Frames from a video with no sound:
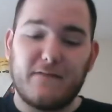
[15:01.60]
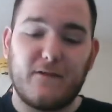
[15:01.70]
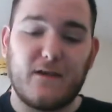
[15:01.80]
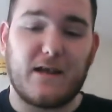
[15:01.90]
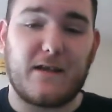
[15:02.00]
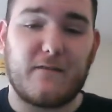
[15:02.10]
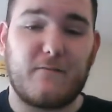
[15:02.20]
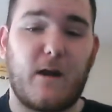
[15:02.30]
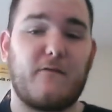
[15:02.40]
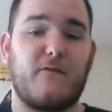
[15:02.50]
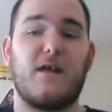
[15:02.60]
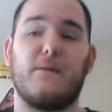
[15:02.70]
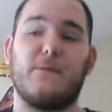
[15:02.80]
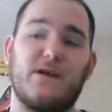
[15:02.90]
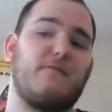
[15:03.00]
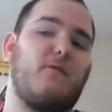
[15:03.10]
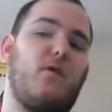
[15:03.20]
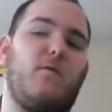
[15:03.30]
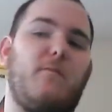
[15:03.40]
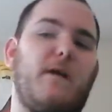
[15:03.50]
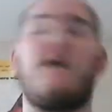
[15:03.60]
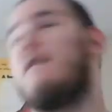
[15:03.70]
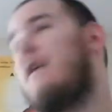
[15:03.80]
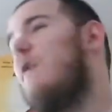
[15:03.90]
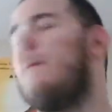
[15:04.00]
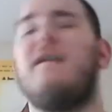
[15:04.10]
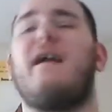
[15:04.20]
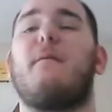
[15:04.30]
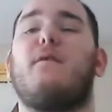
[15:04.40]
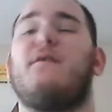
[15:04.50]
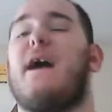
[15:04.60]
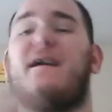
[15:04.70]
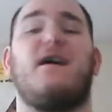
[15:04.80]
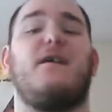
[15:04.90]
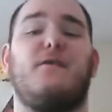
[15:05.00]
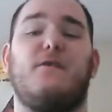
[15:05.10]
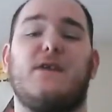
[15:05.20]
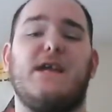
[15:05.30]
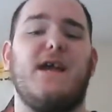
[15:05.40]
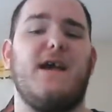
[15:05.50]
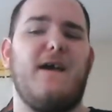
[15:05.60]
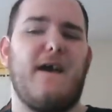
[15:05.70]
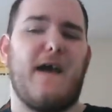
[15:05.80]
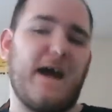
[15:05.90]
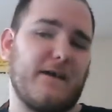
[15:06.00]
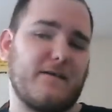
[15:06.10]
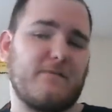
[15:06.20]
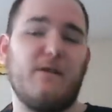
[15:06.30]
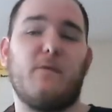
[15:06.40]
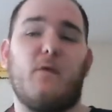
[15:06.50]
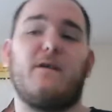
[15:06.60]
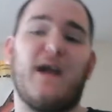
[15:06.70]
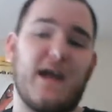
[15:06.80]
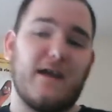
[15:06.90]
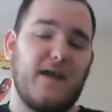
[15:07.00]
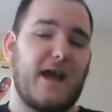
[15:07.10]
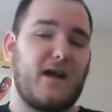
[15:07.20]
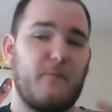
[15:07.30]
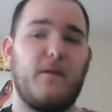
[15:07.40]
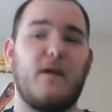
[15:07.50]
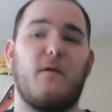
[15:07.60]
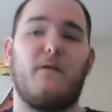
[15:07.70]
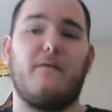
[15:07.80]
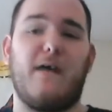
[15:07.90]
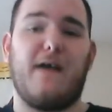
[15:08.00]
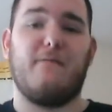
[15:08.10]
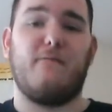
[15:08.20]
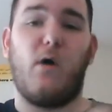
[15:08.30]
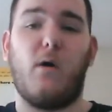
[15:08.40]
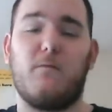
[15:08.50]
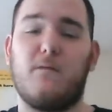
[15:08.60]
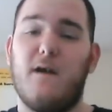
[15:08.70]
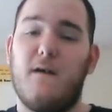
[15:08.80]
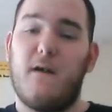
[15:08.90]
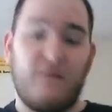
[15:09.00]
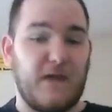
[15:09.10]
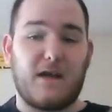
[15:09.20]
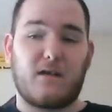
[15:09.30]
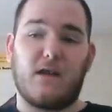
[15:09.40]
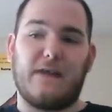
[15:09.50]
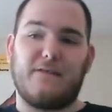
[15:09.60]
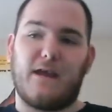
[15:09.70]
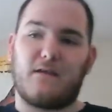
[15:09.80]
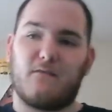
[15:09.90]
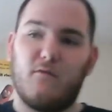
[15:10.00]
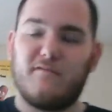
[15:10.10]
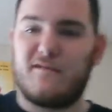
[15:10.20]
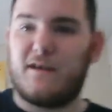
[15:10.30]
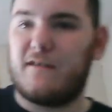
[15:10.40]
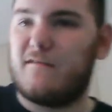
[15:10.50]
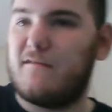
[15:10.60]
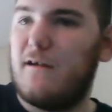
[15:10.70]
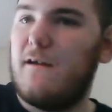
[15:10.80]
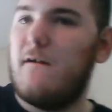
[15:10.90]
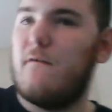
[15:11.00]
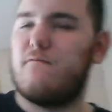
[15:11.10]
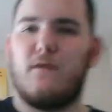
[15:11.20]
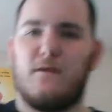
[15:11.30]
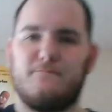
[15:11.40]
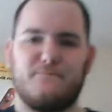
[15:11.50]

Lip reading: feel like a prime finale, because the whole giggle pick out good at continuity and sweet moment, and had a big moment that involved that, like, that close change from